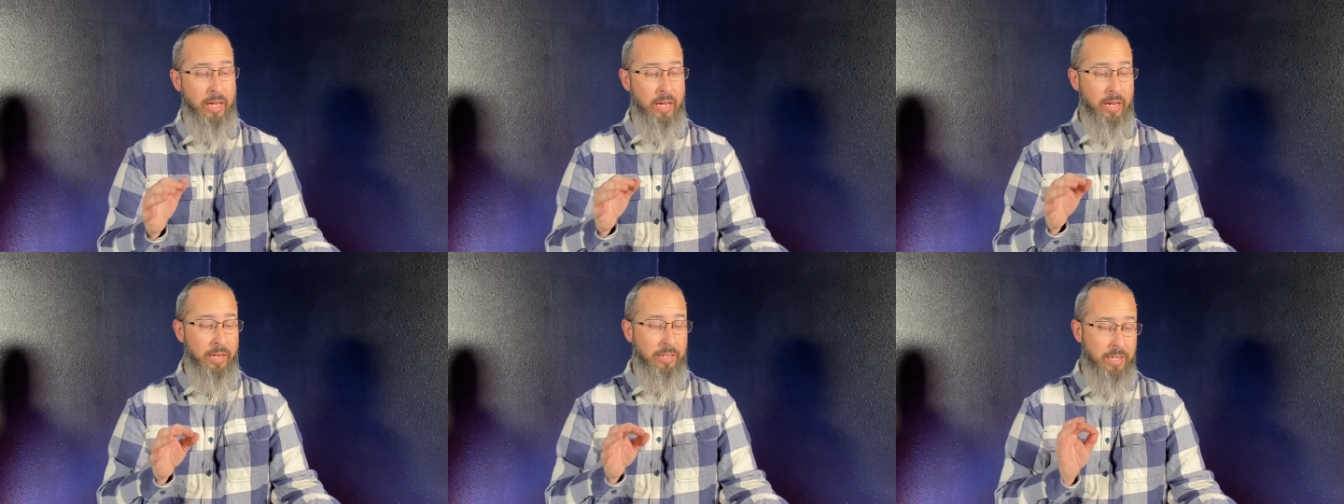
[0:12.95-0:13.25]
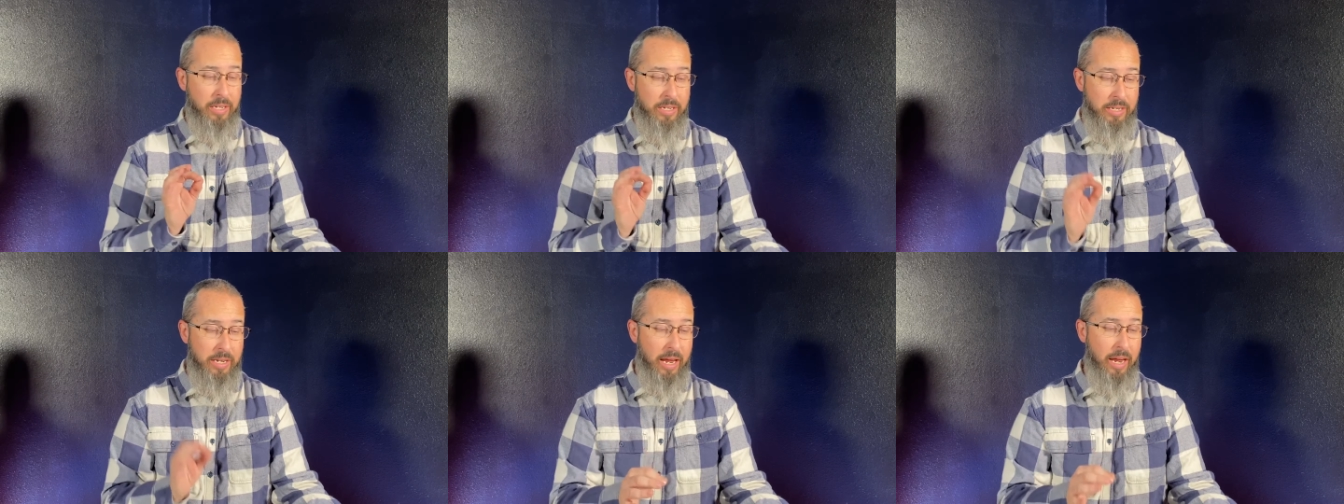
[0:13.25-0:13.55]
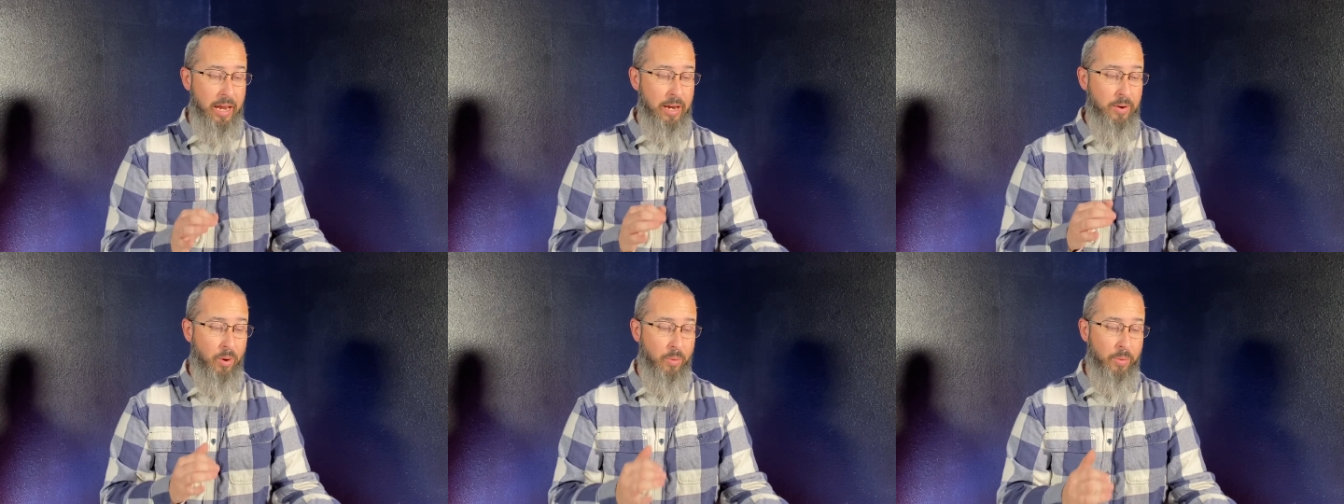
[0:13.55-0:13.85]

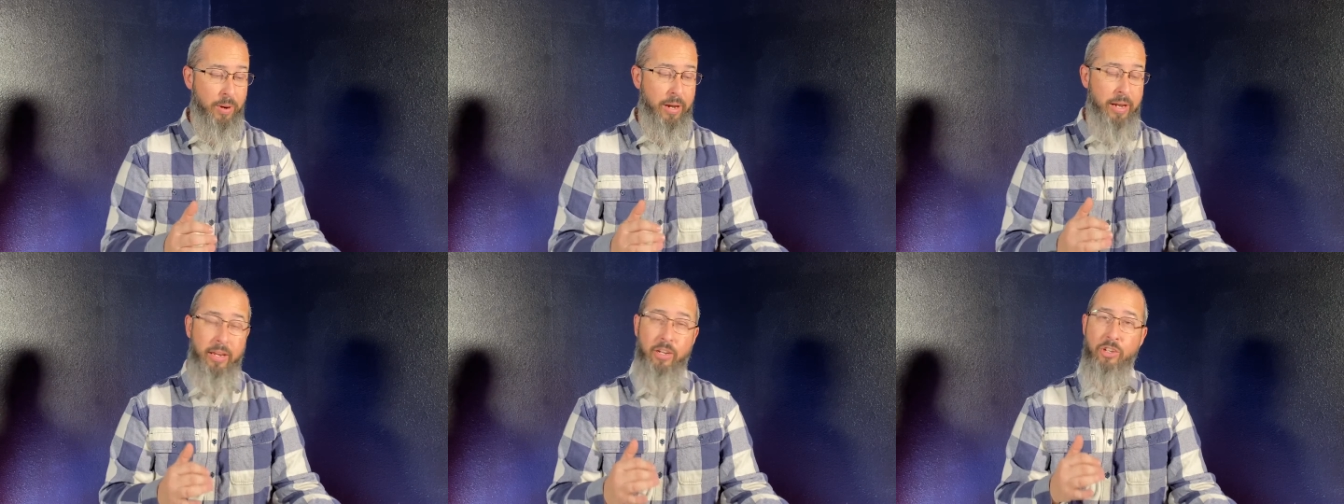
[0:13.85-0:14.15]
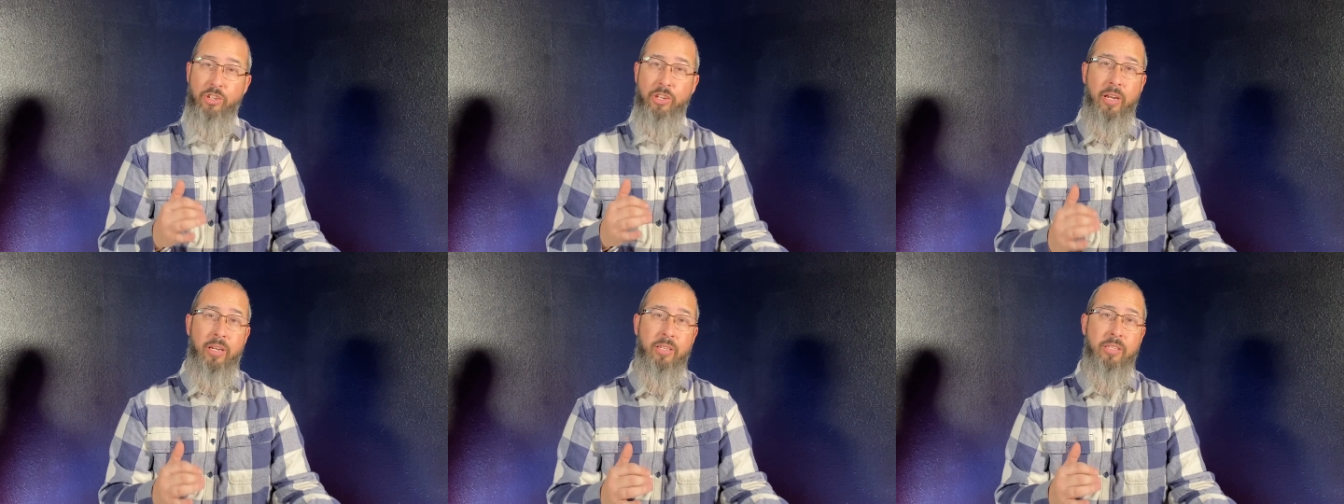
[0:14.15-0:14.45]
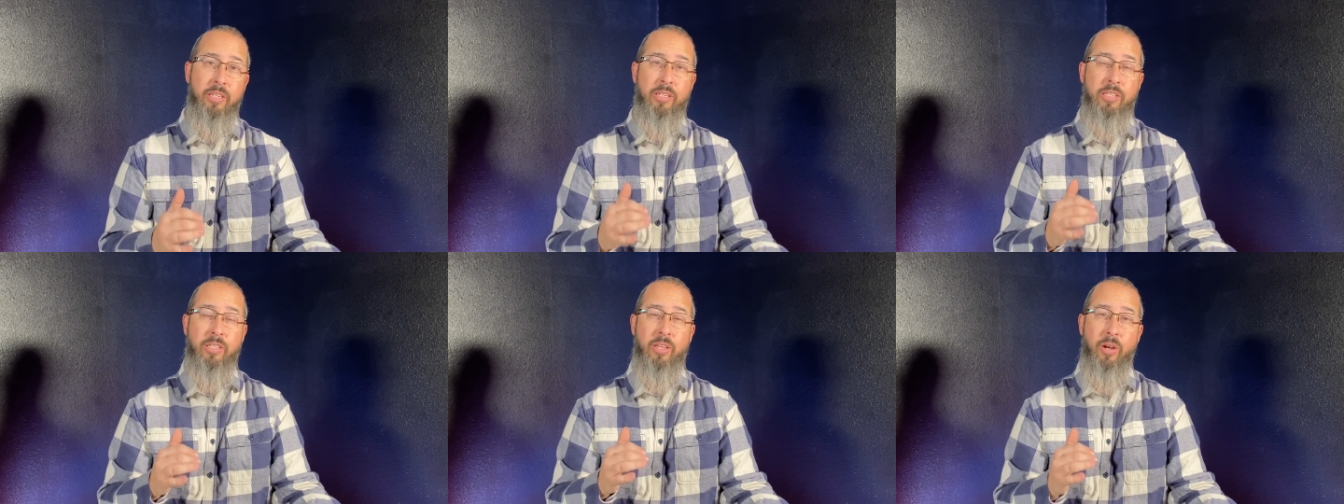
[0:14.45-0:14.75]
Today we're reading
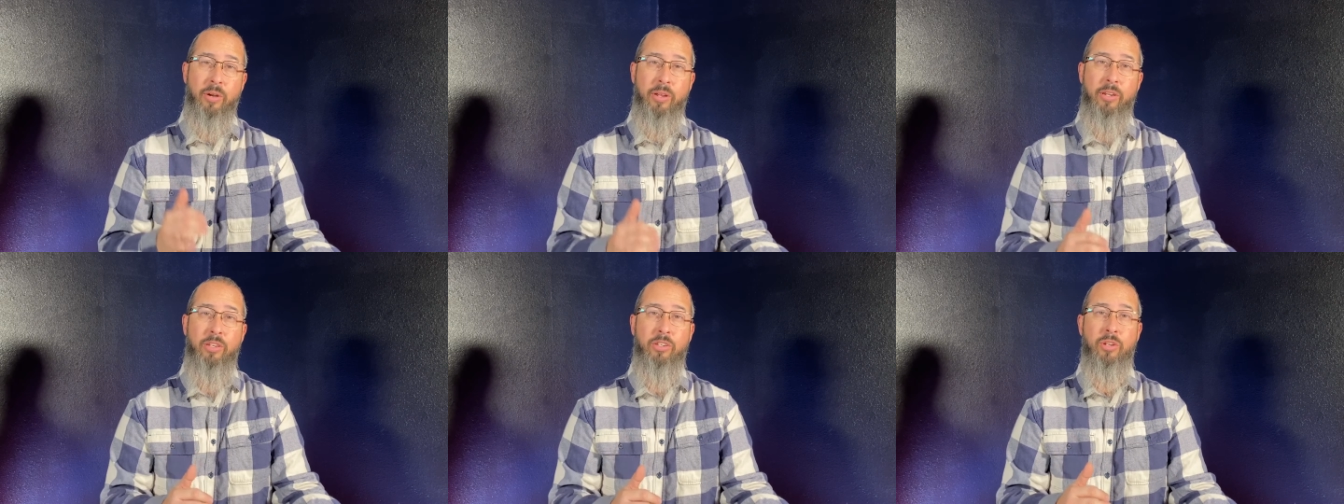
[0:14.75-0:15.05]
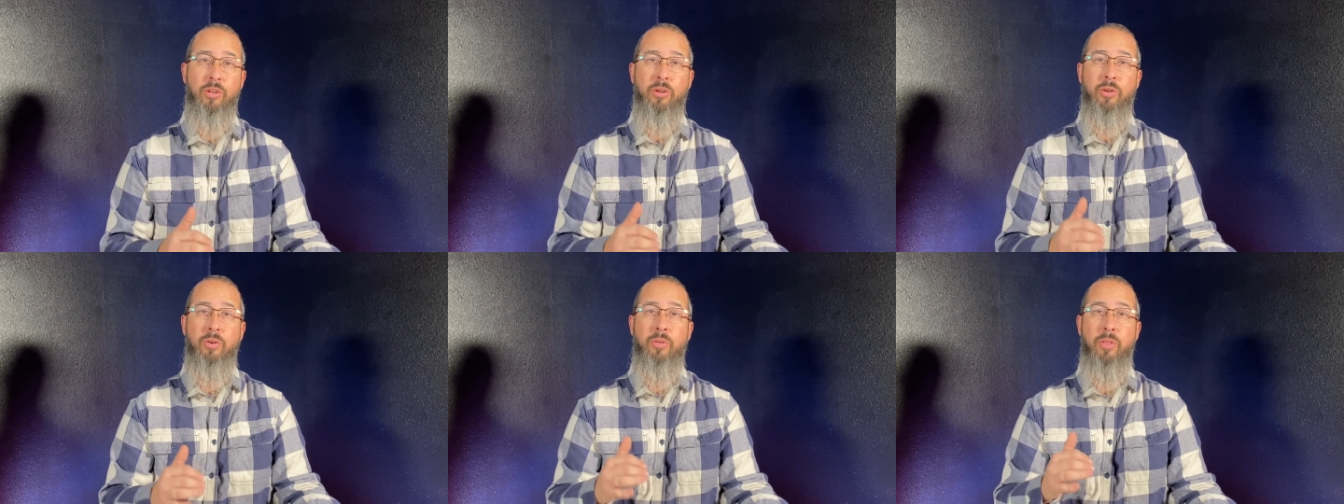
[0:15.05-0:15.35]
Genesis 32,